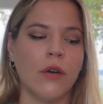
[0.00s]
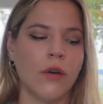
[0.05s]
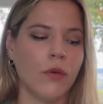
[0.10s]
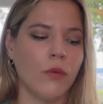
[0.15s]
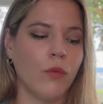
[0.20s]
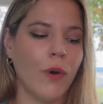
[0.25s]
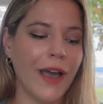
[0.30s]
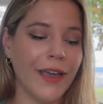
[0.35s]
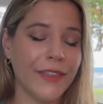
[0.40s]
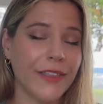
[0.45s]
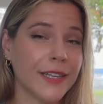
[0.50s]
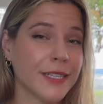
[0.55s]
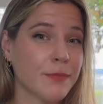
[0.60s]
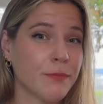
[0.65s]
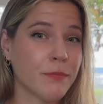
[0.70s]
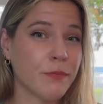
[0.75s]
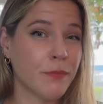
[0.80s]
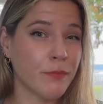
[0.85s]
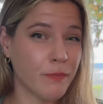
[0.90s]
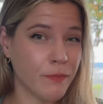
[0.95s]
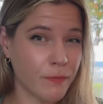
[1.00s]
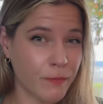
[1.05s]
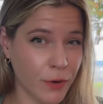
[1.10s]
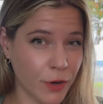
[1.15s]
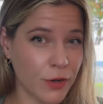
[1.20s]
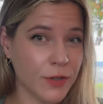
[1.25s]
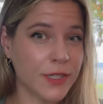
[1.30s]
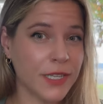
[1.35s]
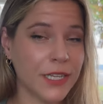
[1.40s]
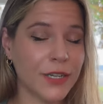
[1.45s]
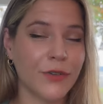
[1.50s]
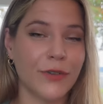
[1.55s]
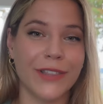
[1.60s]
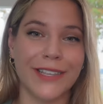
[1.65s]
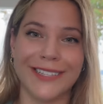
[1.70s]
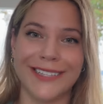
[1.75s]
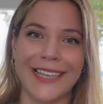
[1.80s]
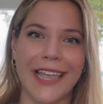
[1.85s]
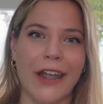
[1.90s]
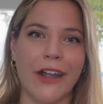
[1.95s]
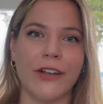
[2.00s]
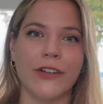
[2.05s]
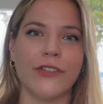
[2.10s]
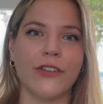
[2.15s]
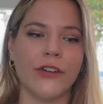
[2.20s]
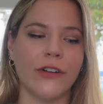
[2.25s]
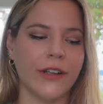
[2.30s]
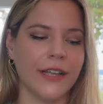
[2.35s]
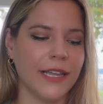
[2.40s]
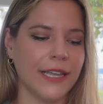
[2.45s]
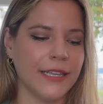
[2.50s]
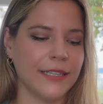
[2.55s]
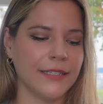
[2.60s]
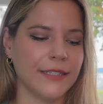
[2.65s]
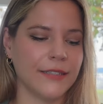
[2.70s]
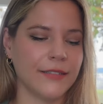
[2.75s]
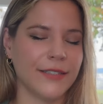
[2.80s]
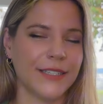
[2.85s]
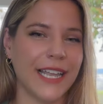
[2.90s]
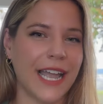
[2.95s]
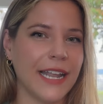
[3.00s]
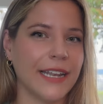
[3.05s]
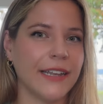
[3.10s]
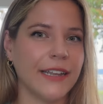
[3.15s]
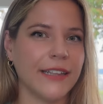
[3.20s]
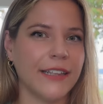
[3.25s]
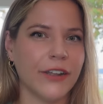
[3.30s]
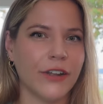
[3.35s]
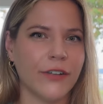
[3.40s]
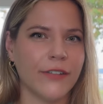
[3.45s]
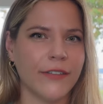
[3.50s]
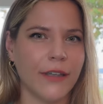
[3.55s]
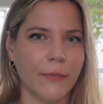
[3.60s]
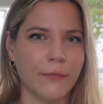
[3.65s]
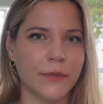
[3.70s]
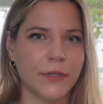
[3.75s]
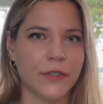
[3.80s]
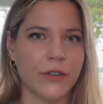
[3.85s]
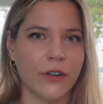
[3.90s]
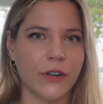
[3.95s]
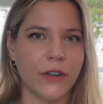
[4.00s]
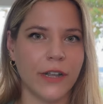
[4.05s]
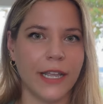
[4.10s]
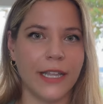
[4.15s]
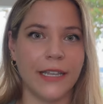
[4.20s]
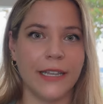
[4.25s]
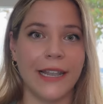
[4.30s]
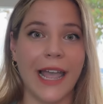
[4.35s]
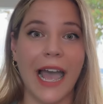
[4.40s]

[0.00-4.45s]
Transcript: Why this person or this character is standing near a dumpster in an